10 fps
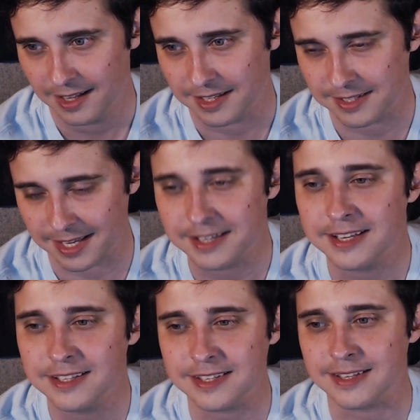The
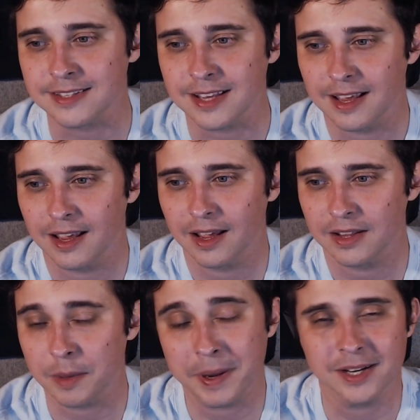sentence is
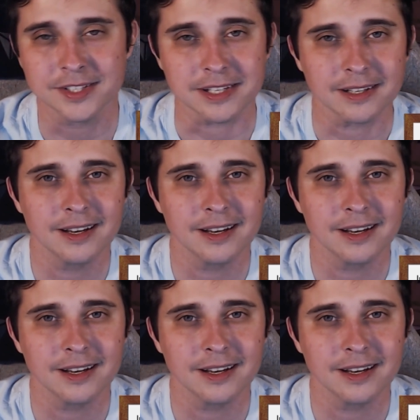the penalty.